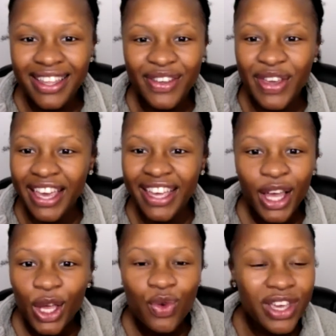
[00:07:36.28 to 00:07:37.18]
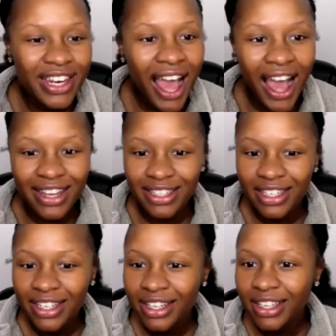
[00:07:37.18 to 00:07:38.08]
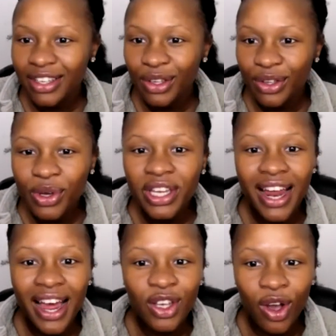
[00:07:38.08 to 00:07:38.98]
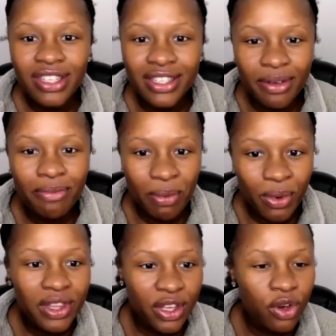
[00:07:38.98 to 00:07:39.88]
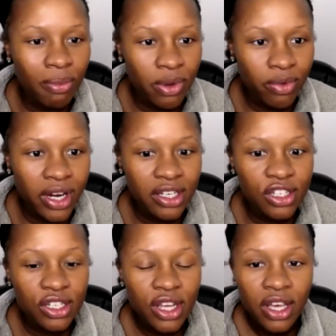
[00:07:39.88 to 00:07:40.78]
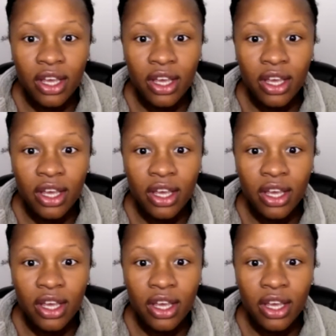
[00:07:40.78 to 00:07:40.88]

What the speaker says: You cannot talk to 10 people and think you're going to be rich.